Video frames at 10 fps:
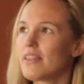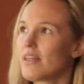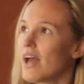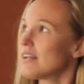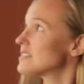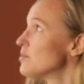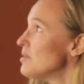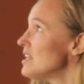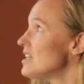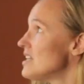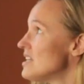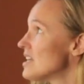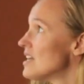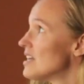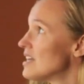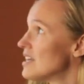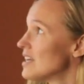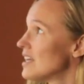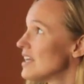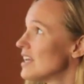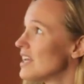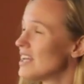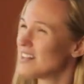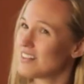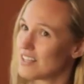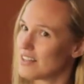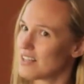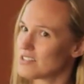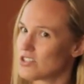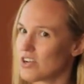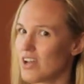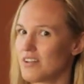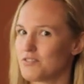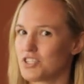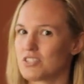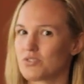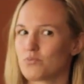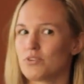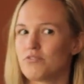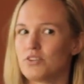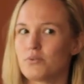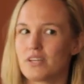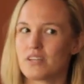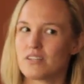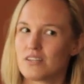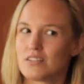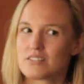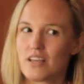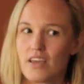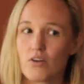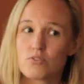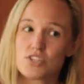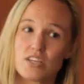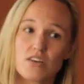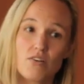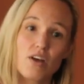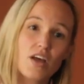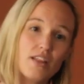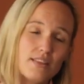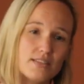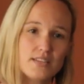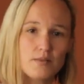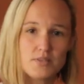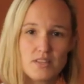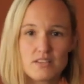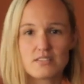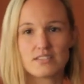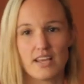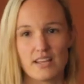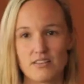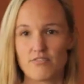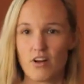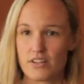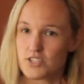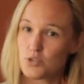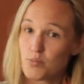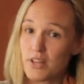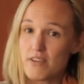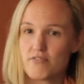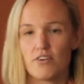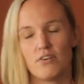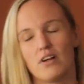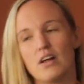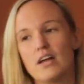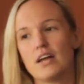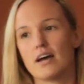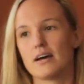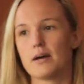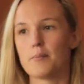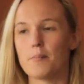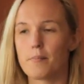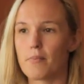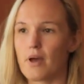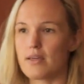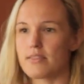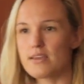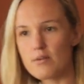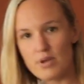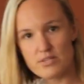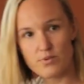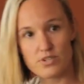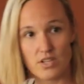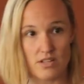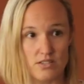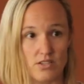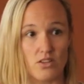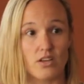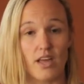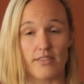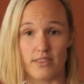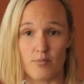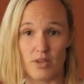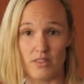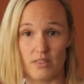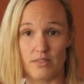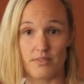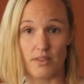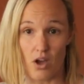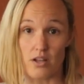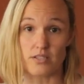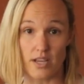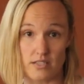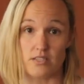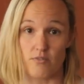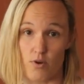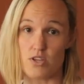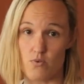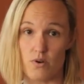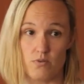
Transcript: And that, to me, unless you're kind of just reviewing and saying, oh gee, you know, these types of things tend to fall into playful. I think it makes more sense to look at them in the context of what you